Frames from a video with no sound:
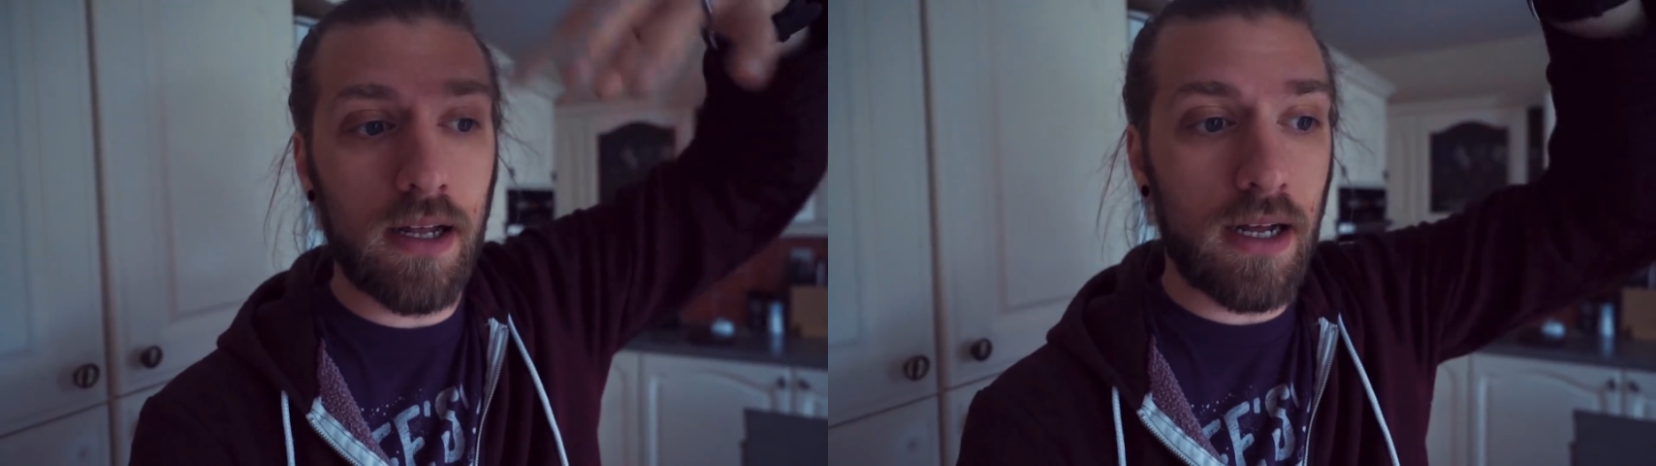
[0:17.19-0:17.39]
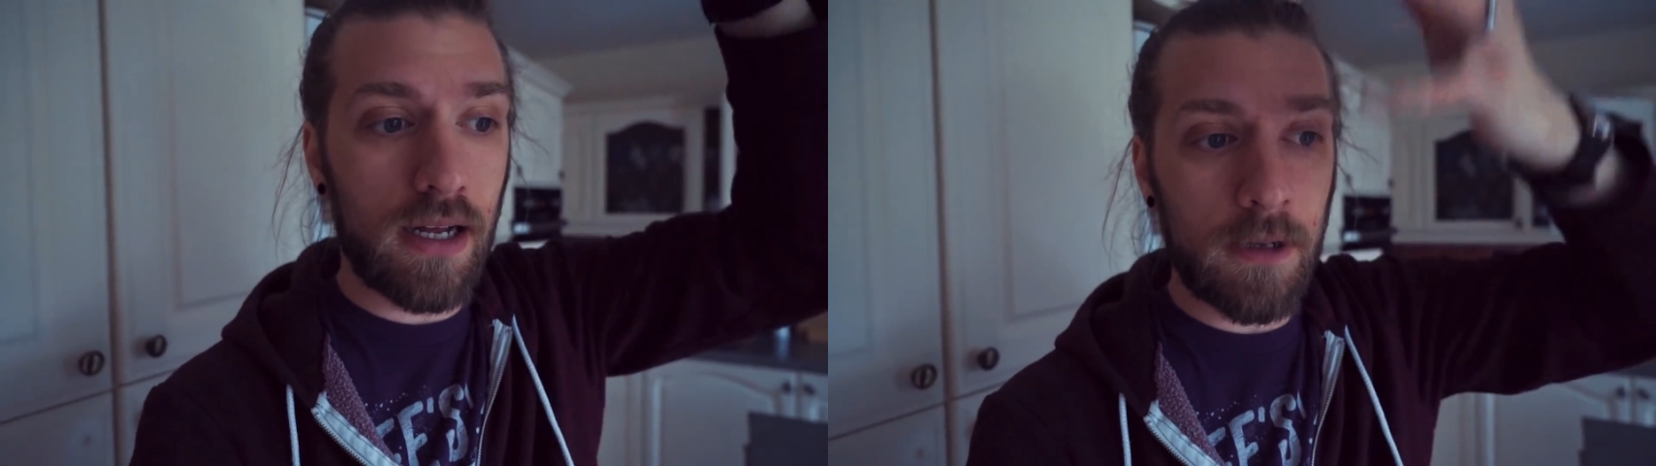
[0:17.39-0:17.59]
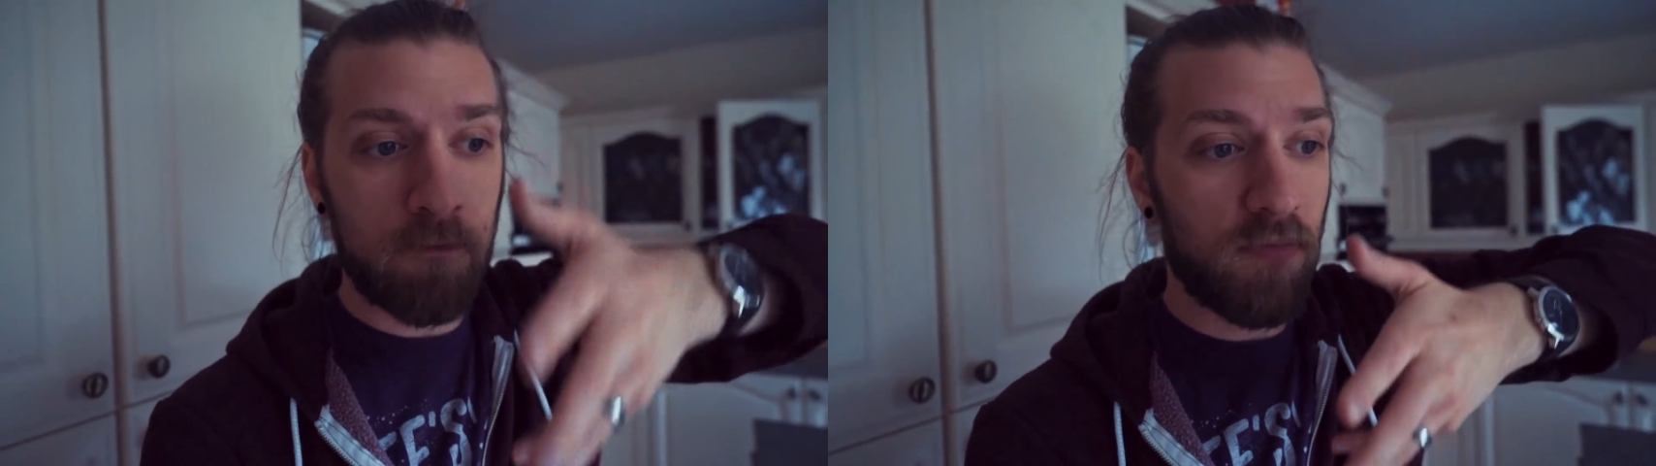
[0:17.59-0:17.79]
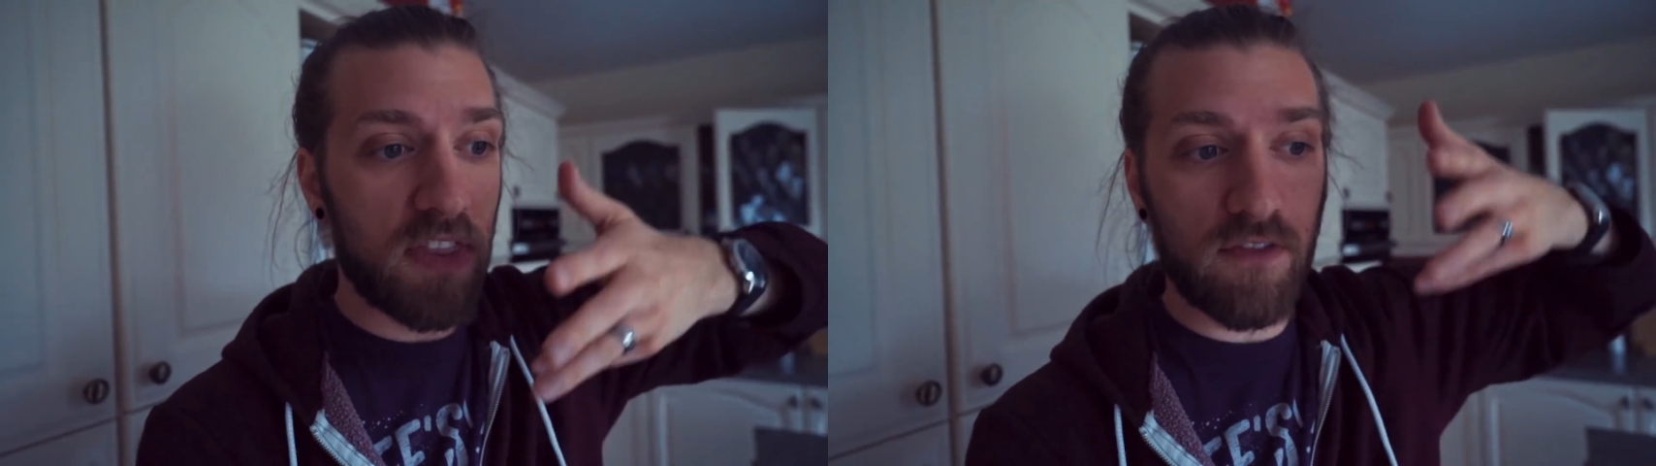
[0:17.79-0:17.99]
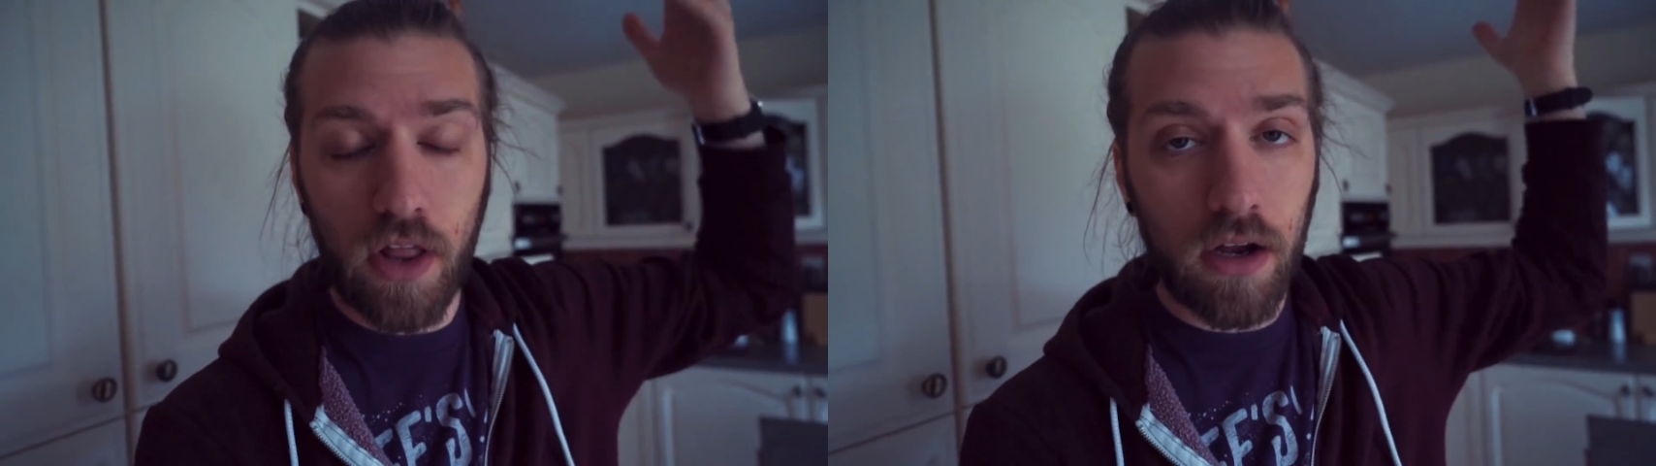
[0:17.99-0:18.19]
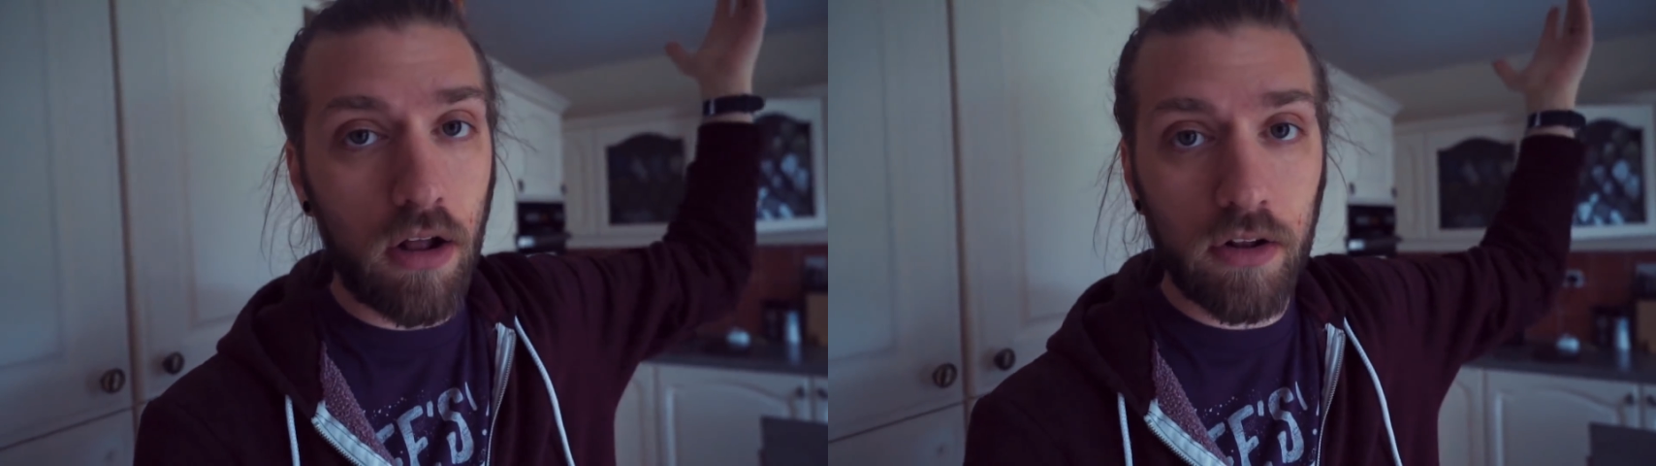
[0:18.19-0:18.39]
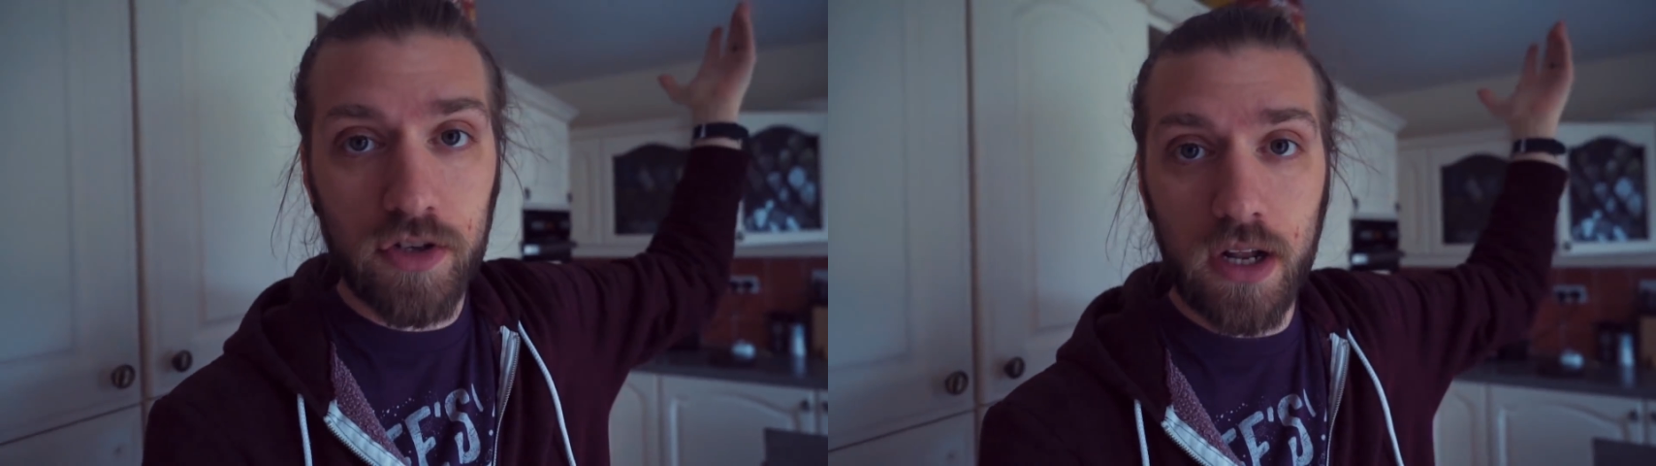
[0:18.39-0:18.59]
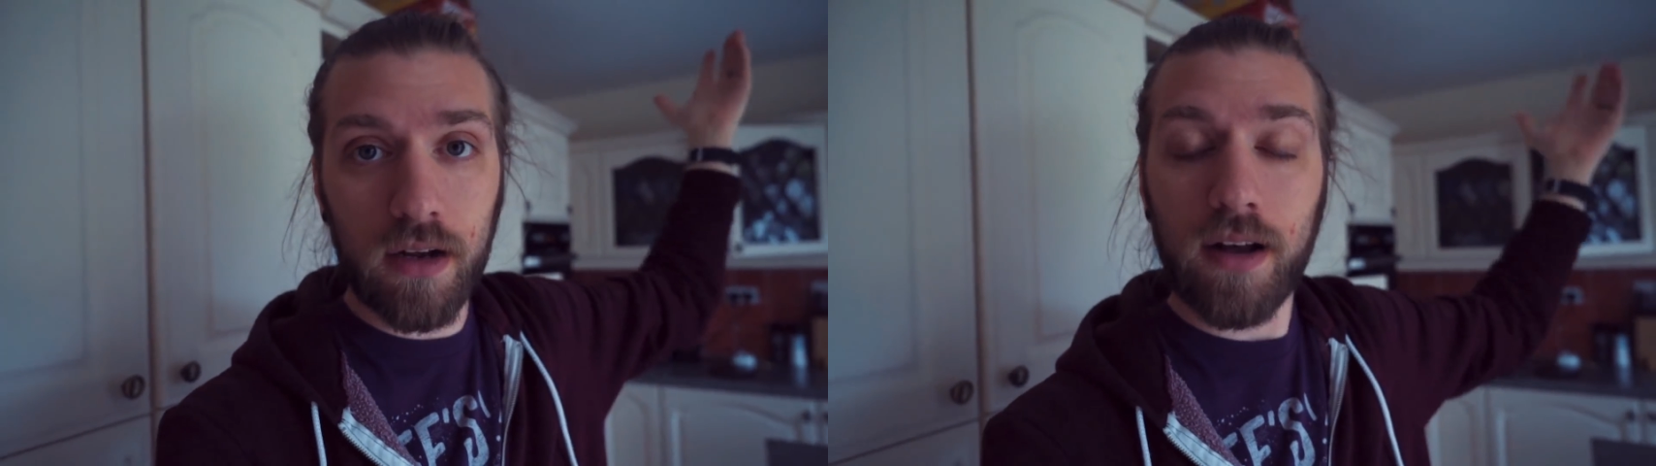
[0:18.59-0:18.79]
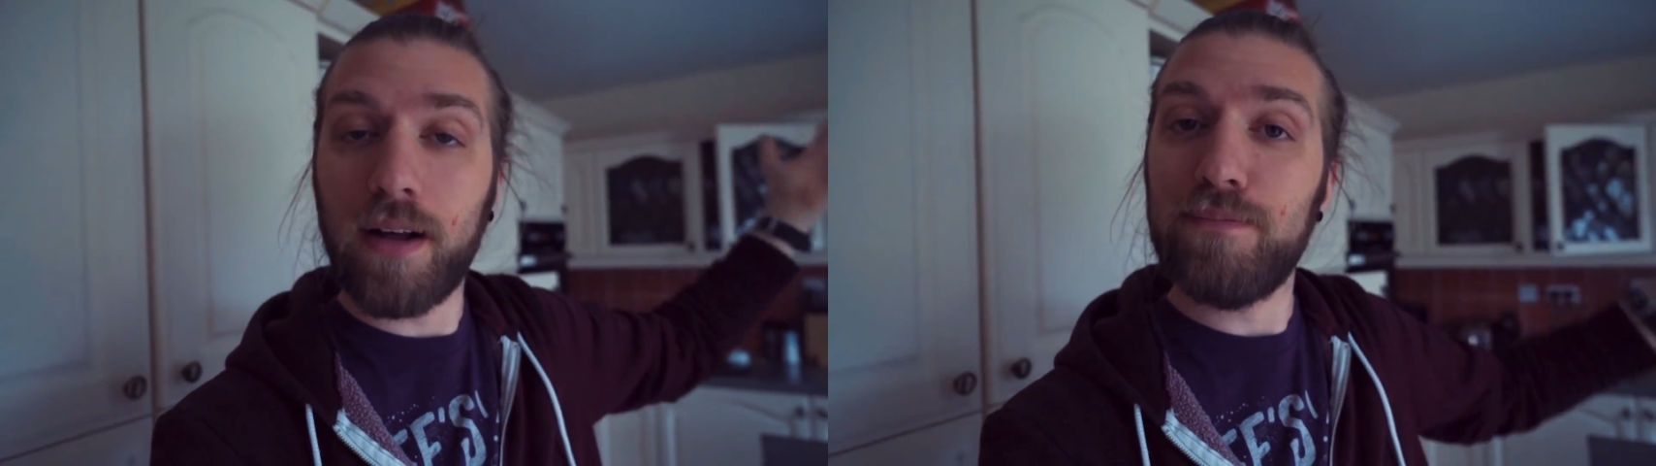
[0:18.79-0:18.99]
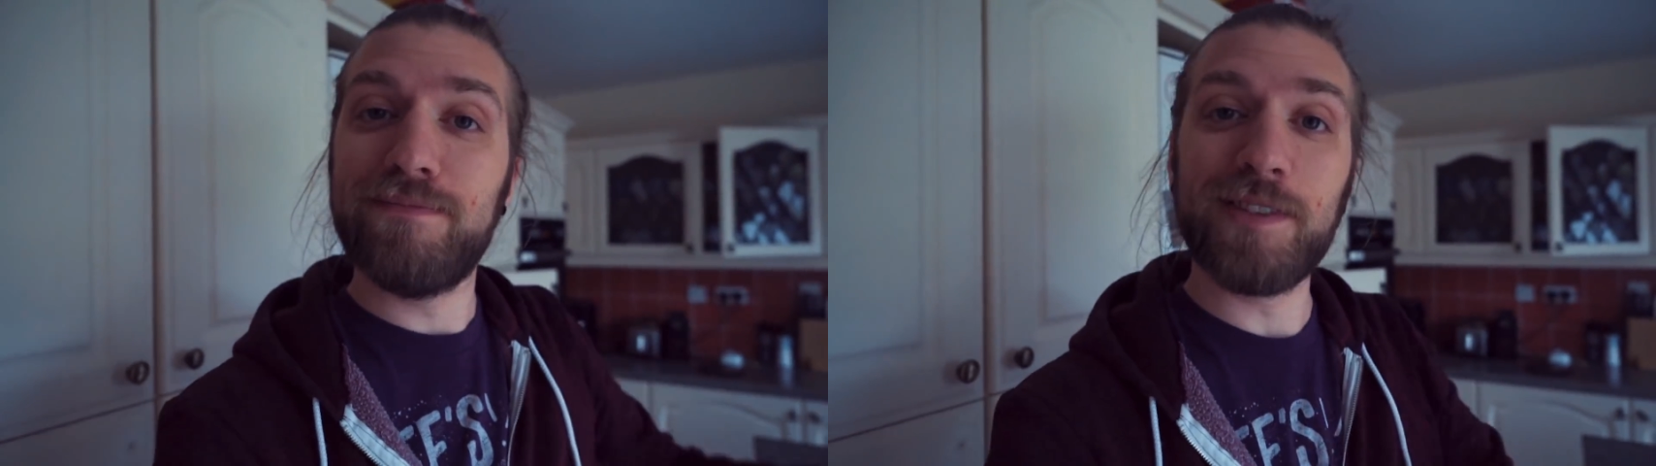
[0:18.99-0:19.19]

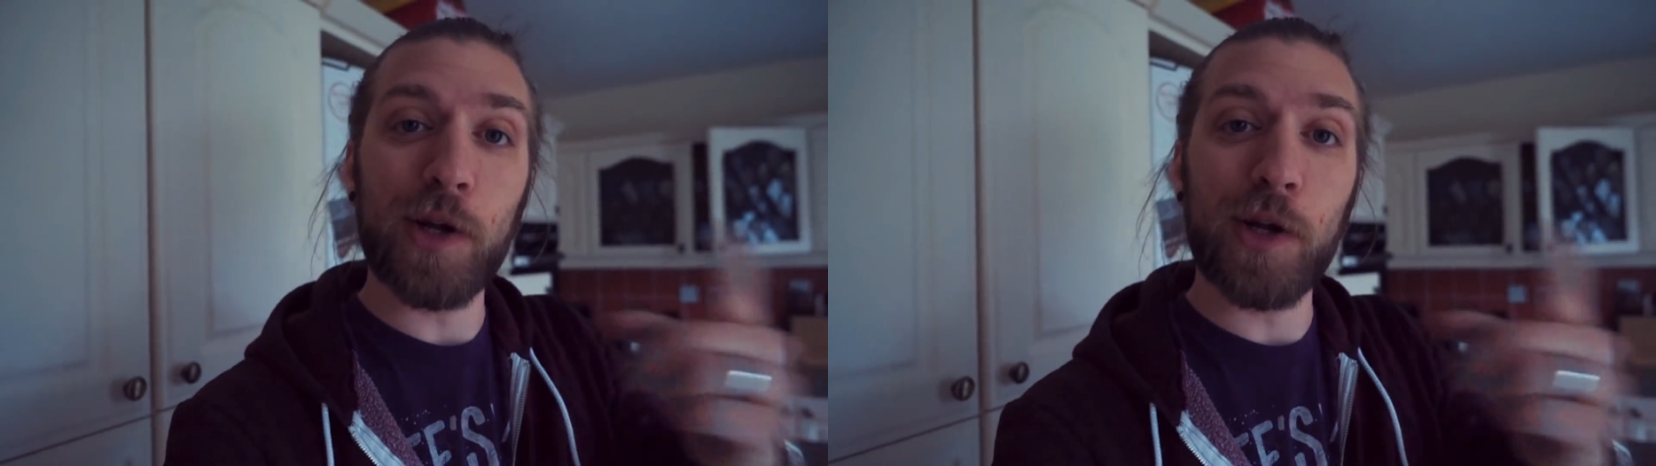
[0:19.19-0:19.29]
Vlogology.com,